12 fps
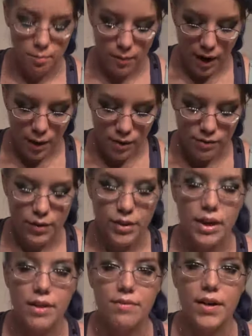However,
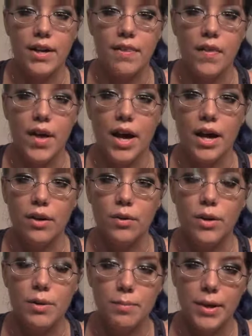I find that
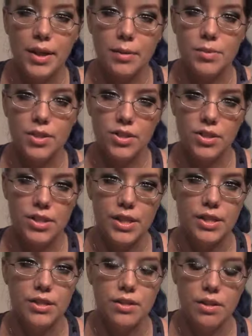cream makeup such as
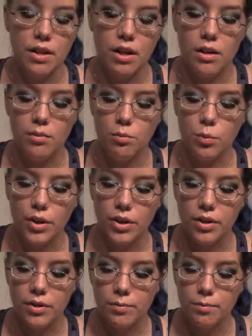this
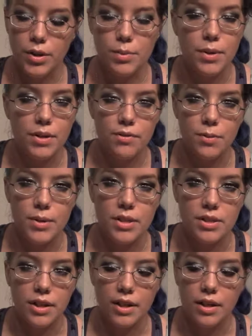work much better for my
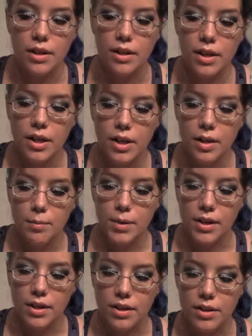skin,
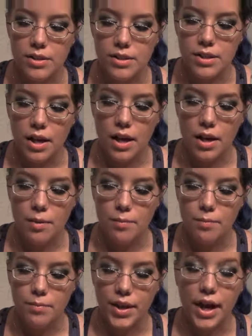because
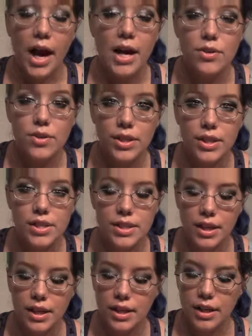they hydrate the
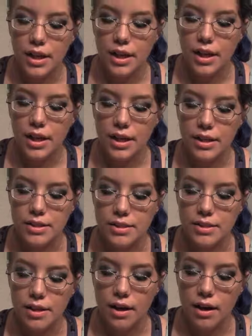skin, and